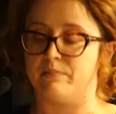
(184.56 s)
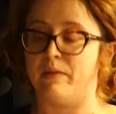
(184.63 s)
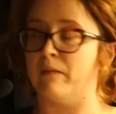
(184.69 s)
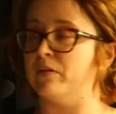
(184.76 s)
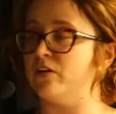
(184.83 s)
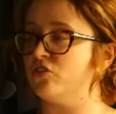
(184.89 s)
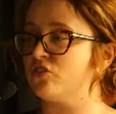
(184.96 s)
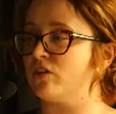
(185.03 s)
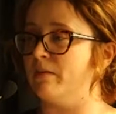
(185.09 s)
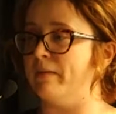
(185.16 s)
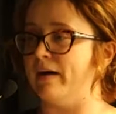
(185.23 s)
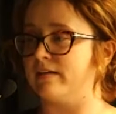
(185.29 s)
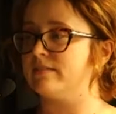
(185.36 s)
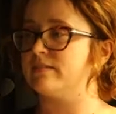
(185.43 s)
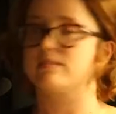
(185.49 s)
is published
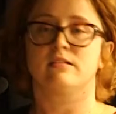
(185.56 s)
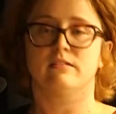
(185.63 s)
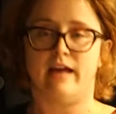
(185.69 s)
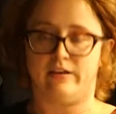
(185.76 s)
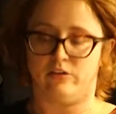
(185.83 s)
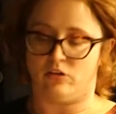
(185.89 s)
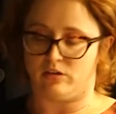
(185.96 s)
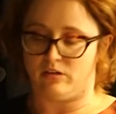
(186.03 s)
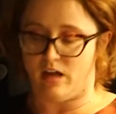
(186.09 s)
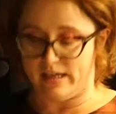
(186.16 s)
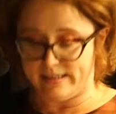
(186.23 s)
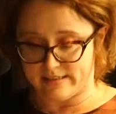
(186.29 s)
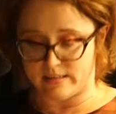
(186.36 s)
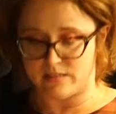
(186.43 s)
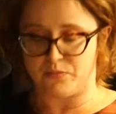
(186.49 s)
amongst our
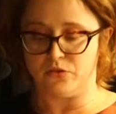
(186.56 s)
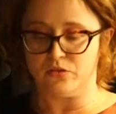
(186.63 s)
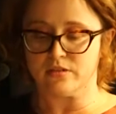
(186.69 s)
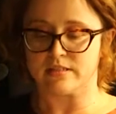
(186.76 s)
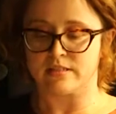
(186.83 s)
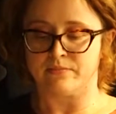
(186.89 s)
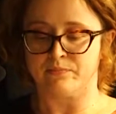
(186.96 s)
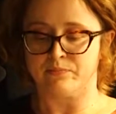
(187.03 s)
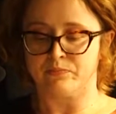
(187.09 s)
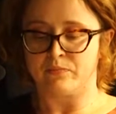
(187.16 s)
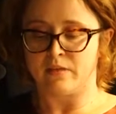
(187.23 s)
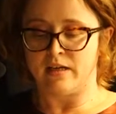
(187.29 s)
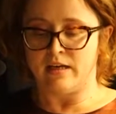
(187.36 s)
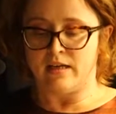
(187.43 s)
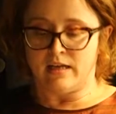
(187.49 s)
non-licensed
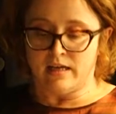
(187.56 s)
books.